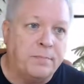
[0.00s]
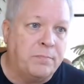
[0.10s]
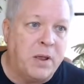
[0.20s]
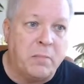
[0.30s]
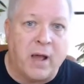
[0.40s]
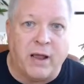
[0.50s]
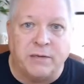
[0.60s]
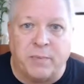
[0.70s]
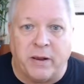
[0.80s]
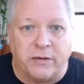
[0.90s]

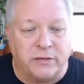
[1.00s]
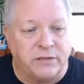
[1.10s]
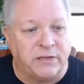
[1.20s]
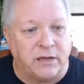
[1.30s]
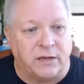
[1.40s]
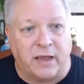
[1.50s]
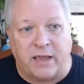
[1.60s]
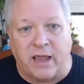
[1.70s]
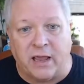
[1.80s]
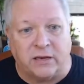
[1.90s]
minimize buttons. I
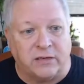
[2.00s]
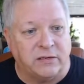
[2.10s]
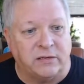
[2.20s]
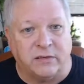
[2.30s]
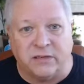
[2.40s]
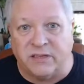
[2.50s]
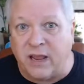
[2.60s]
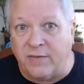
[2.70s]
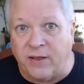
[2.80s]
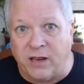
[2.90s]
can't
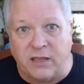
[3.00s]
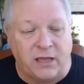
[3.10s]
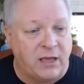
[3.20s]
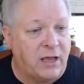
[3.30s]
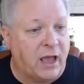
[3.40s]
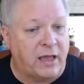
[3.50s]
save anything.